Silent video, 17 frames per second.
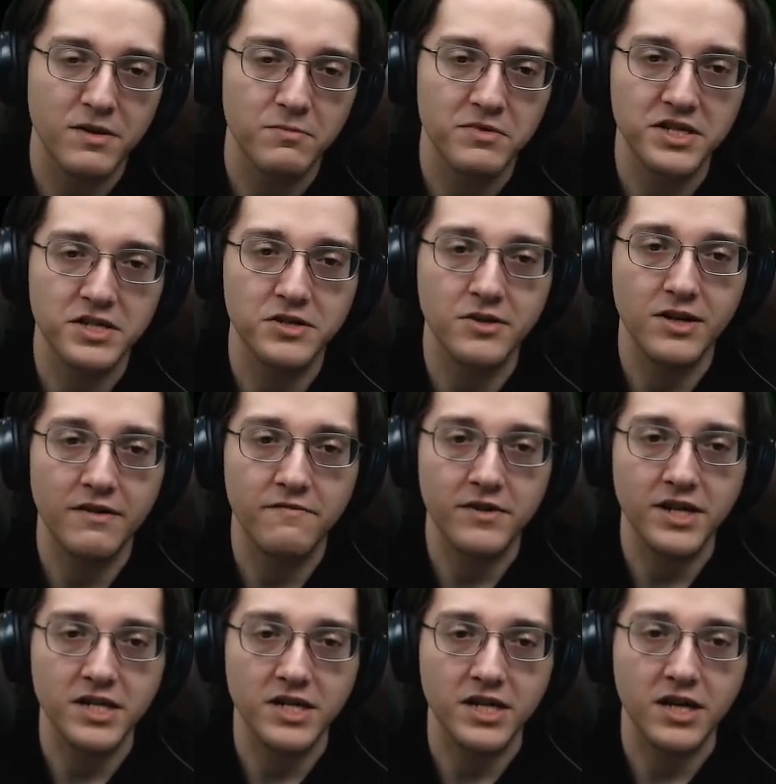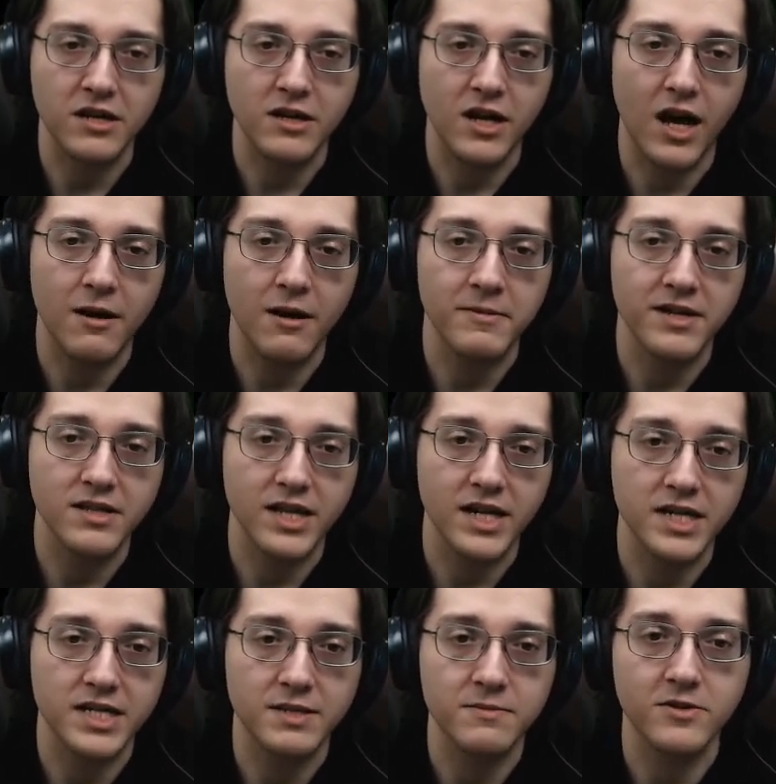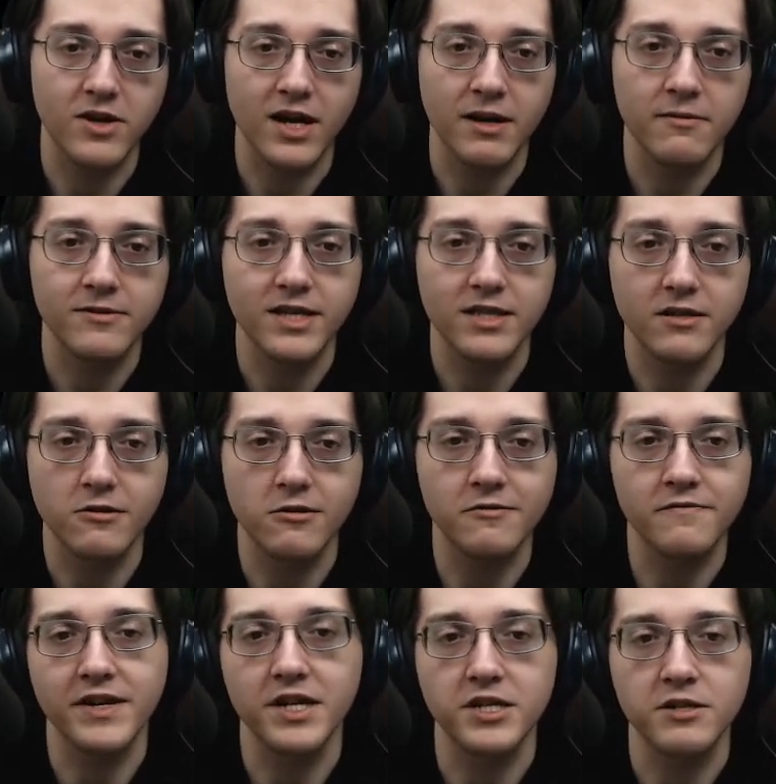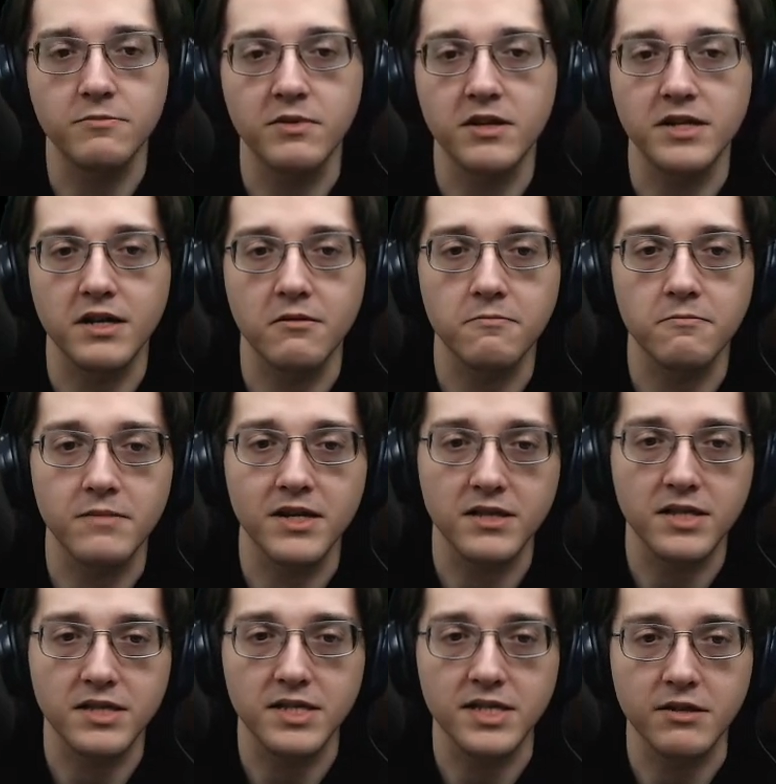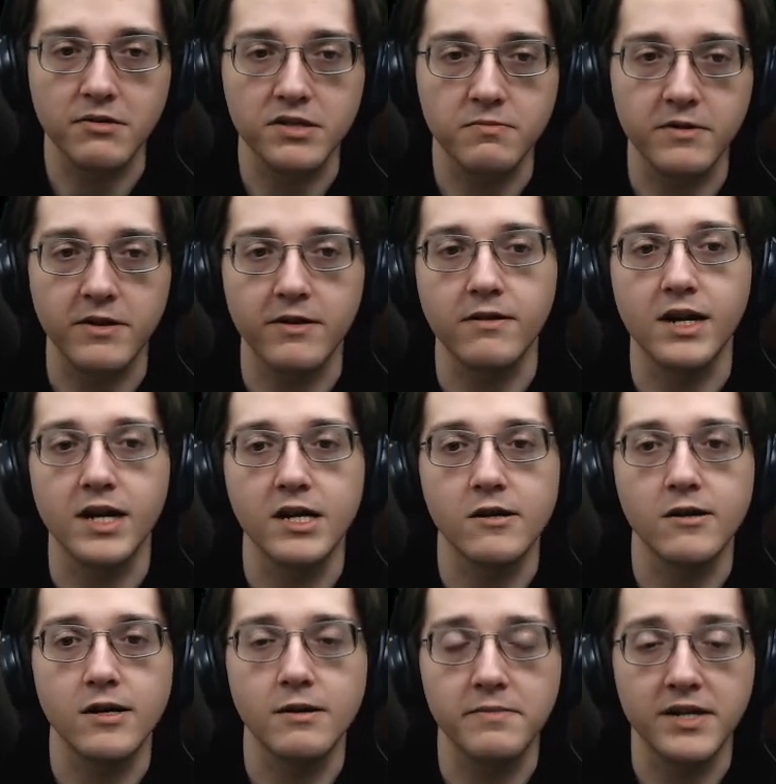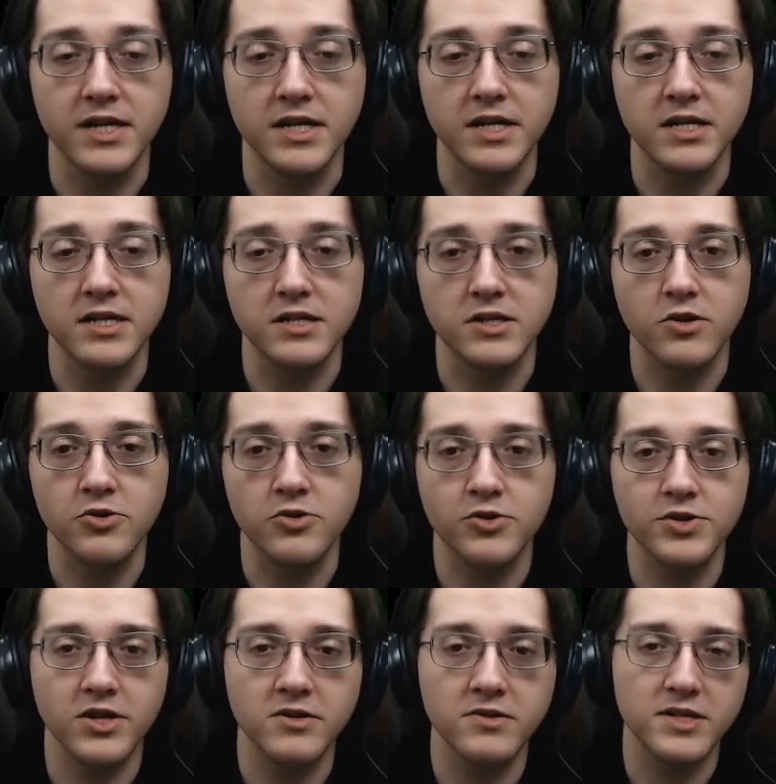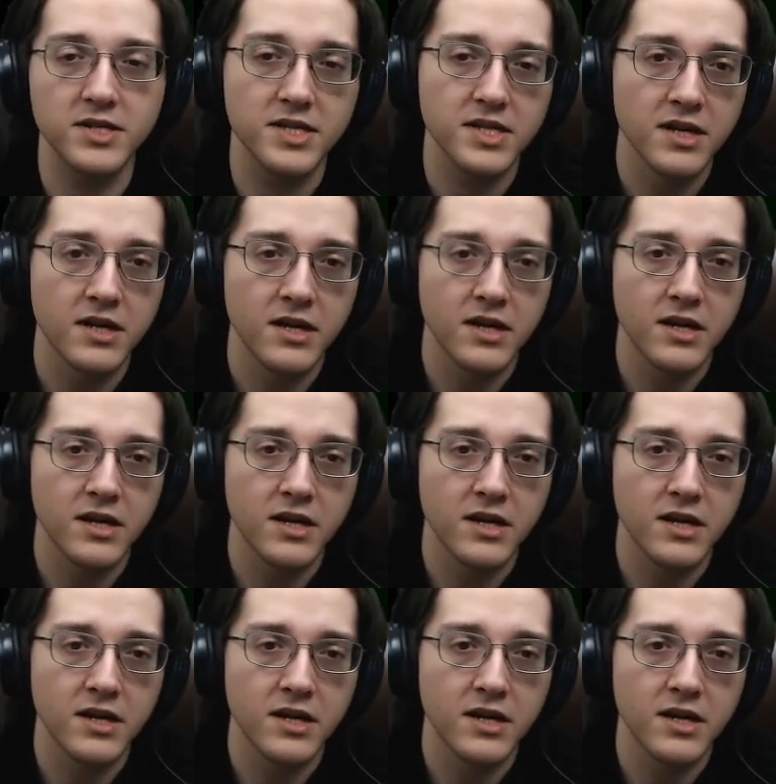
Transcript: please do not forget to comment, like, subscribe, and hit the notification bell to help make this series appear higher up in search results.